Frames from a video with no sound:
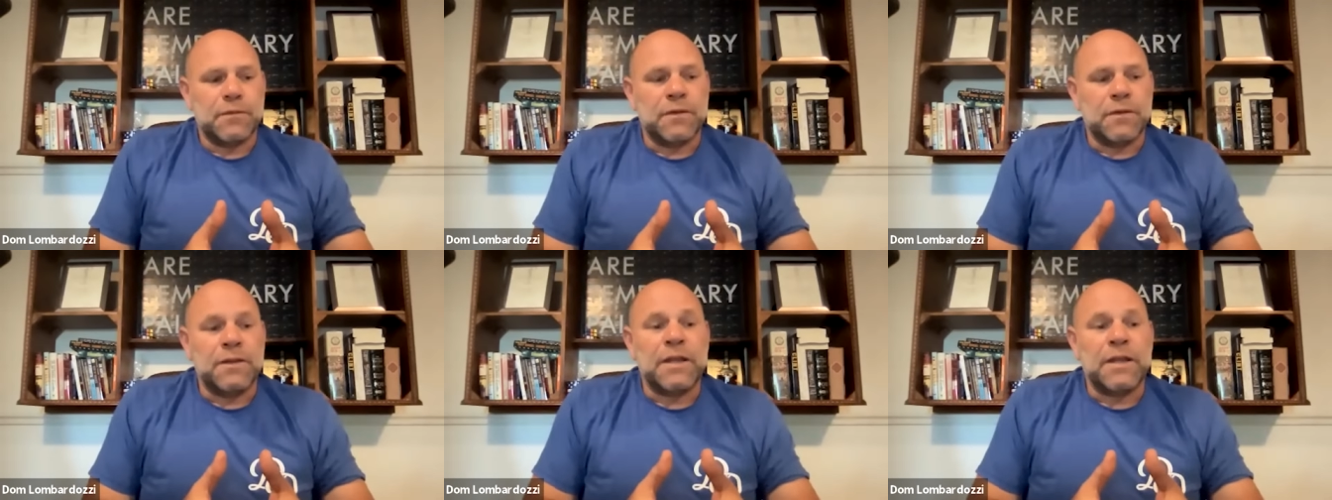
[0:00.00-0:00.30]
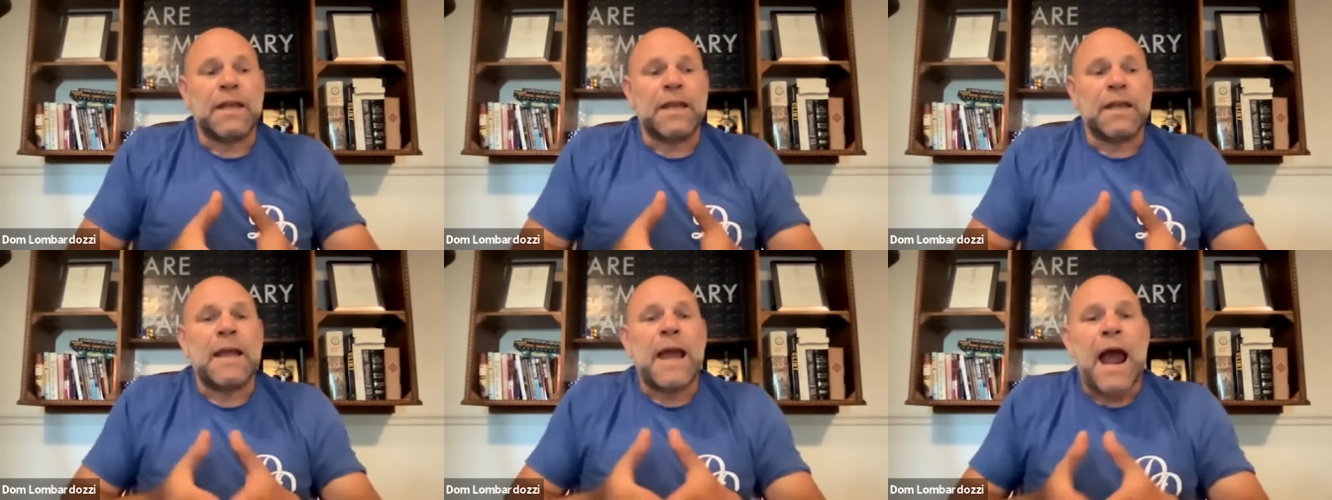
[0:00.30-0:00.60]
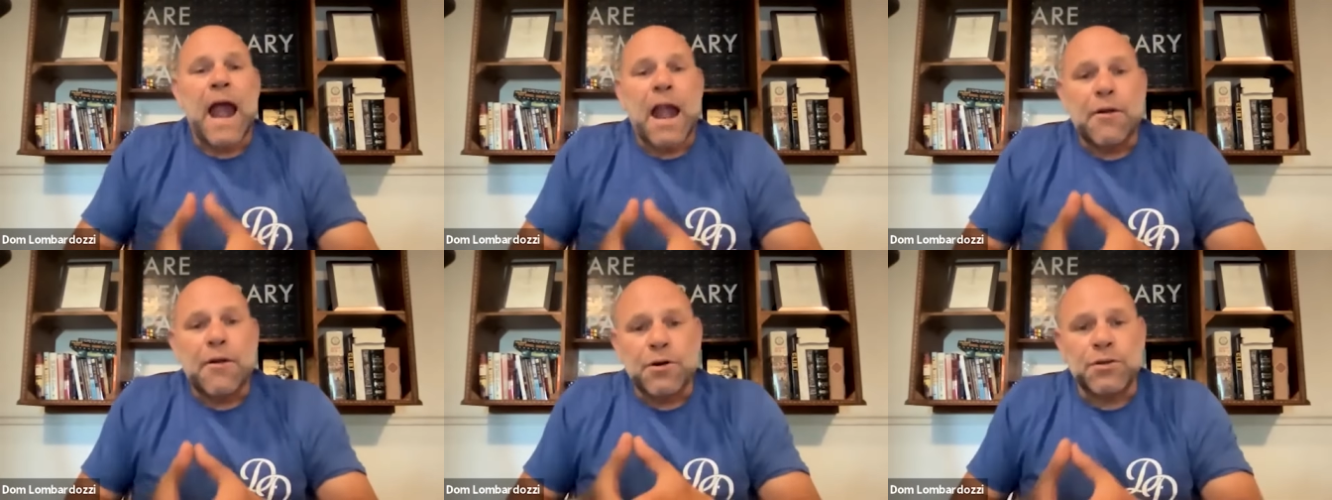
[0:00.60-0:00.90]
the
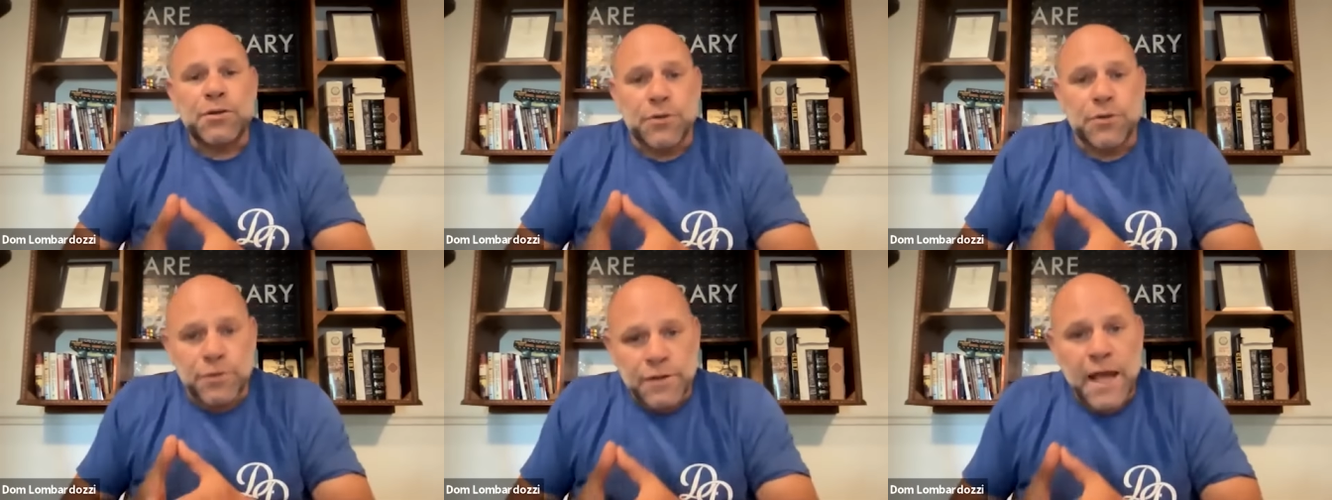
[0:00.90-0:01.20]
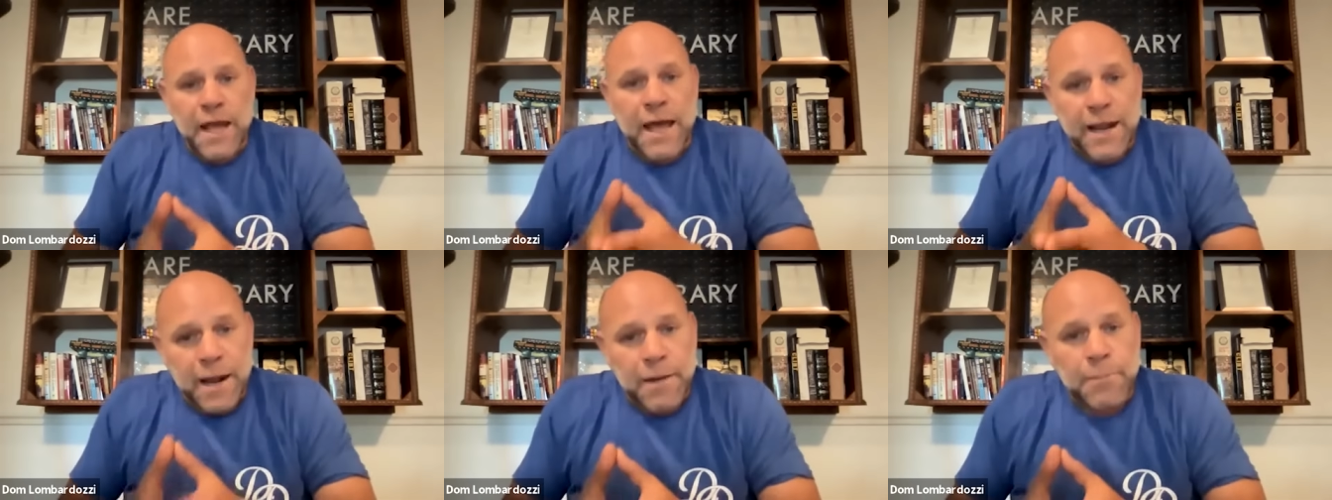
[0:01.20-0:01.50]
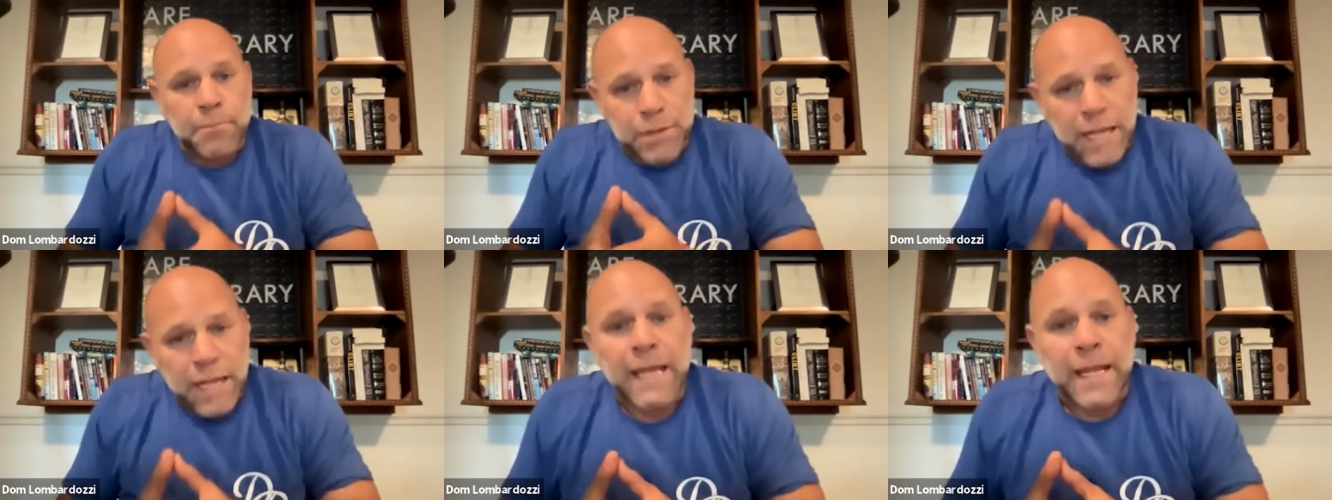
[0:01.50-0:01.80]
character that
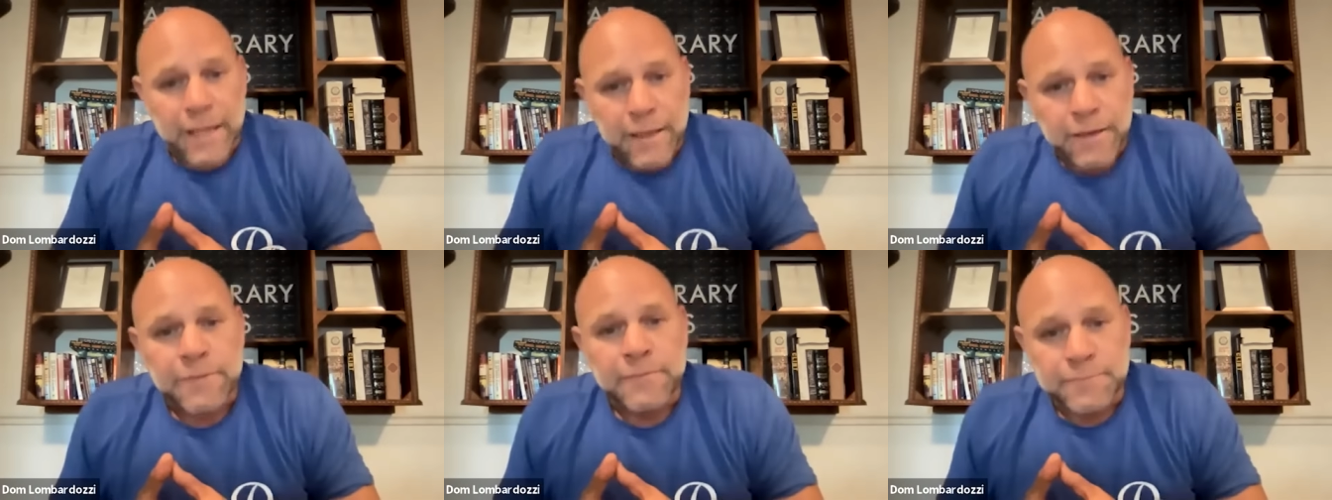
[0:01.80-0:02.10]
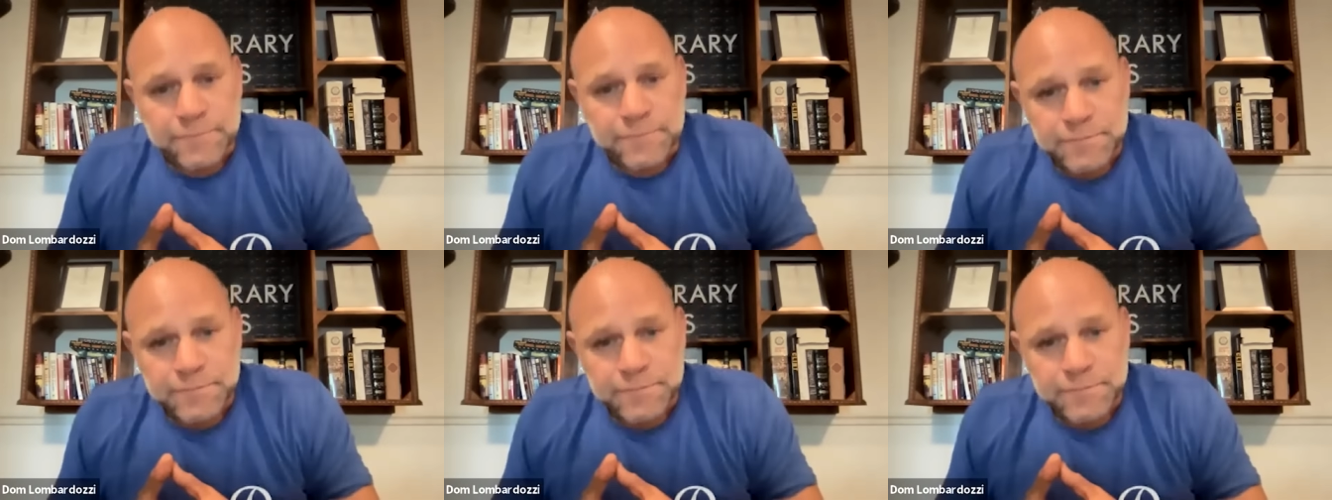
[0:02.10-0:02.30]
I'm playing.